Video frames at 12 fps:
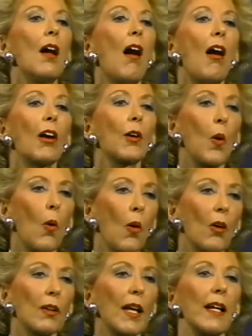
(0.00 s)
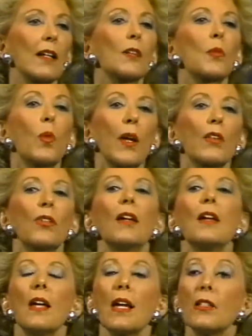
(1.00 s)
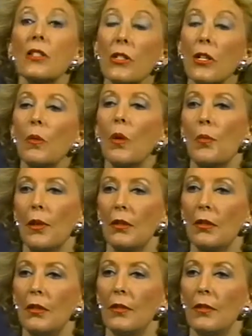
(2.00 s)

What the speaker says: are correlated with it's doable.